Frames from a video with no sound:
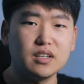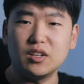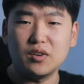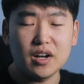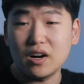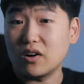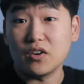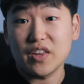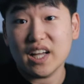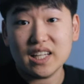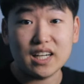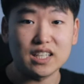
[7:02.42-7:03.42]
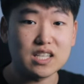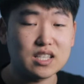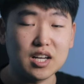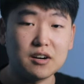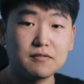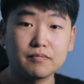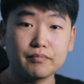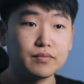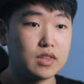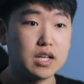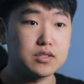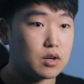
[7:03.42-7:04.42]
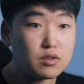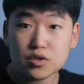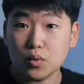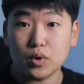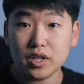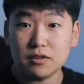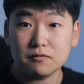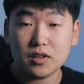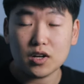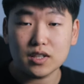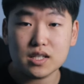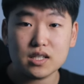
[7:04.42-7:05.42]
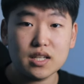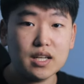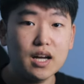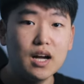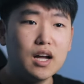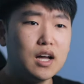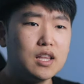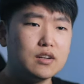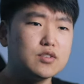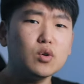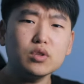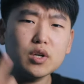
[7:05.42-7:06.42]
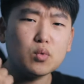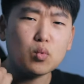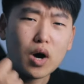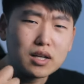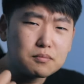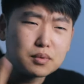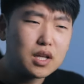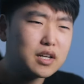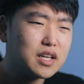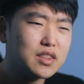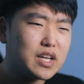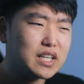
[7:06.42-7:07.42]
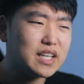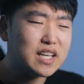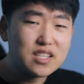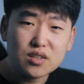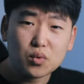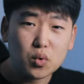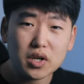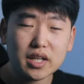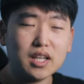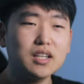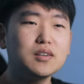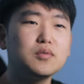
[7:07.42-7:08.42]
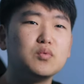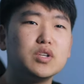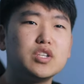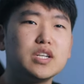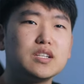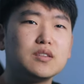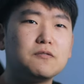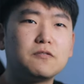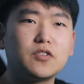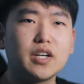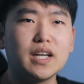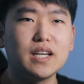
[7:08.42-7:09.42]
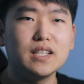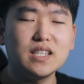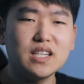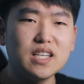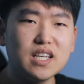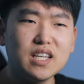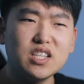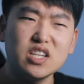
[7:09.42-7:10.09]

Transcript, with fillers: you know, all that kind of stuff is also working flawlessly. There's only one plugin that isn't working, which is the free T